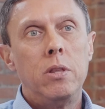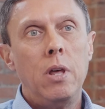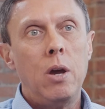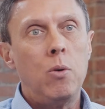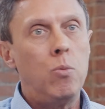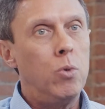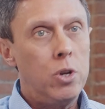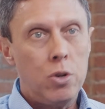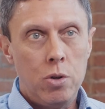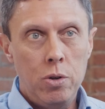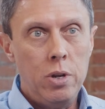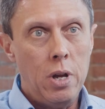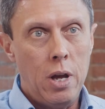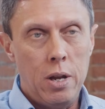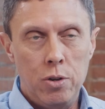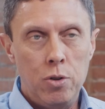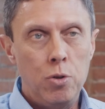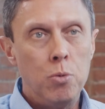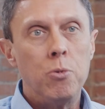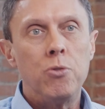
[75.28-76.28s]
that we could
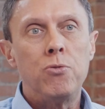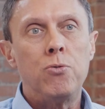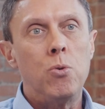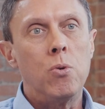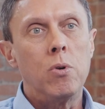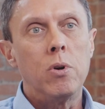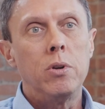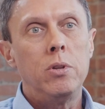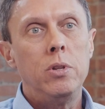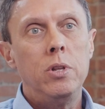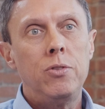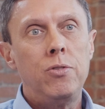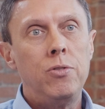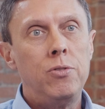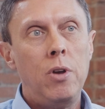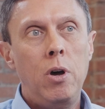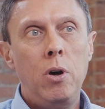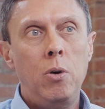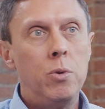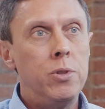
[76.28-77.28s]
not do before. And
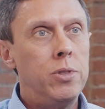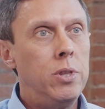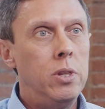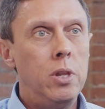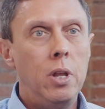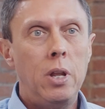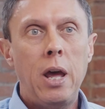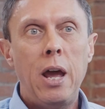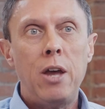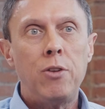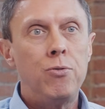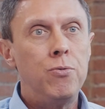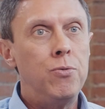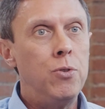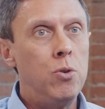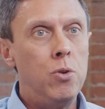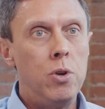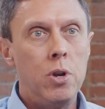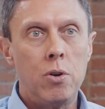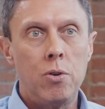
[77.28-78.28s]
this is all within the last
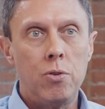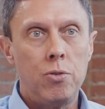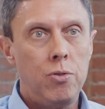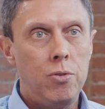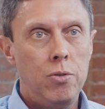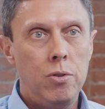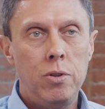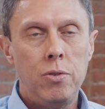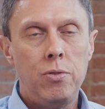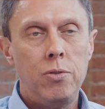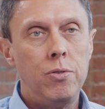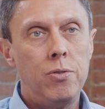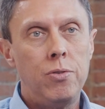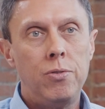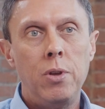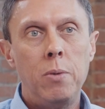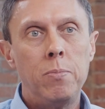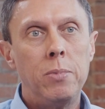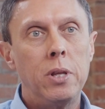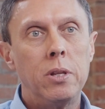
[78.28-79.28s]
few years. This
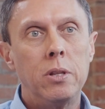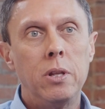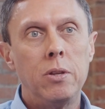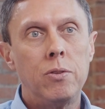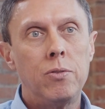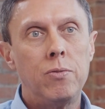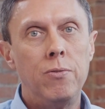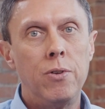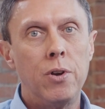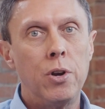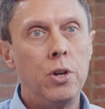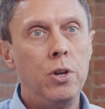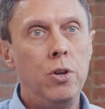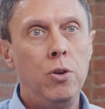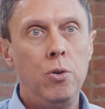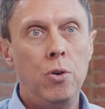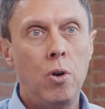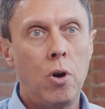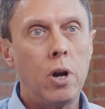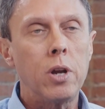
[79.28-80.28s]
is something that's very new to